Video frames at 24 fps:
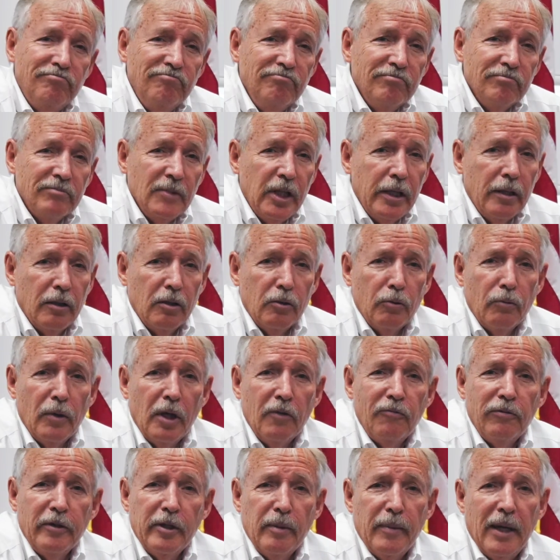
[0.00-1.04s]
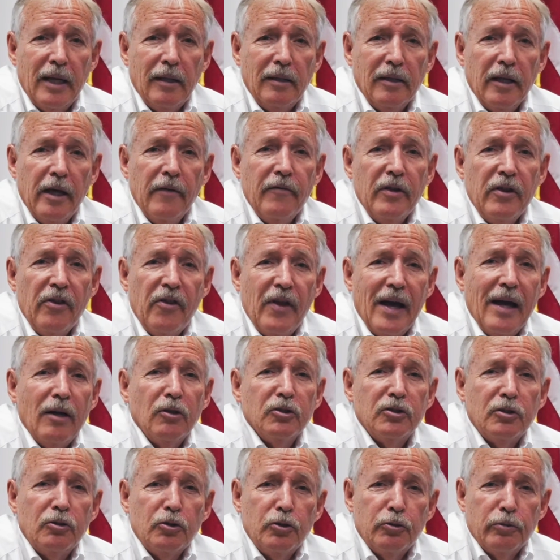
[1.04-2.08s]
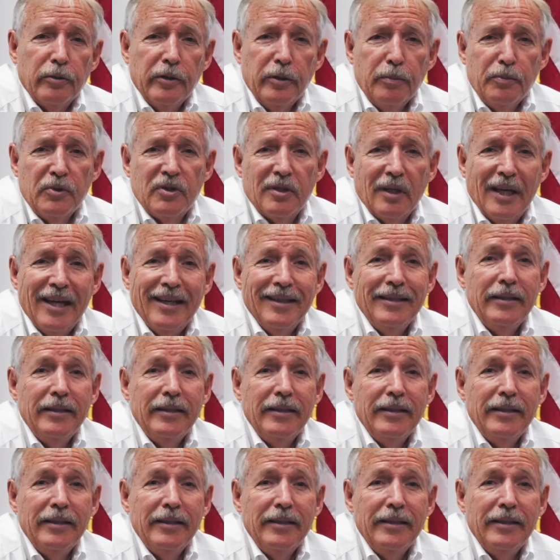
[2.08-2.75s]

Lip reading: roughly about 11,000 trips a